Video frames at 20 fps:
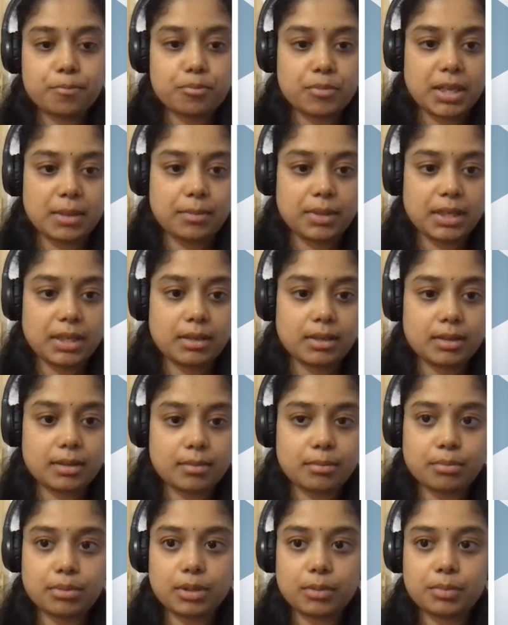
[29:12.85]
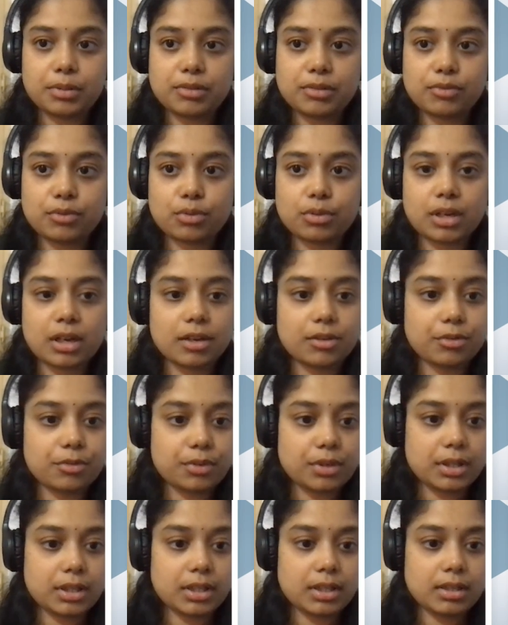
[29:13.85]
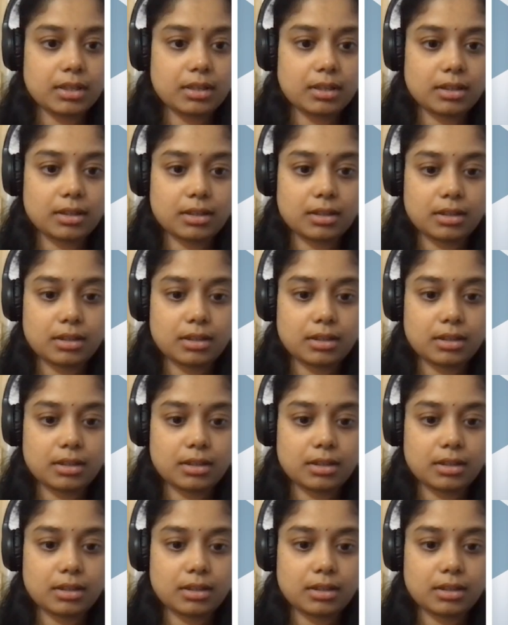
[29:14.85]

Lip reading: maybe purple 400,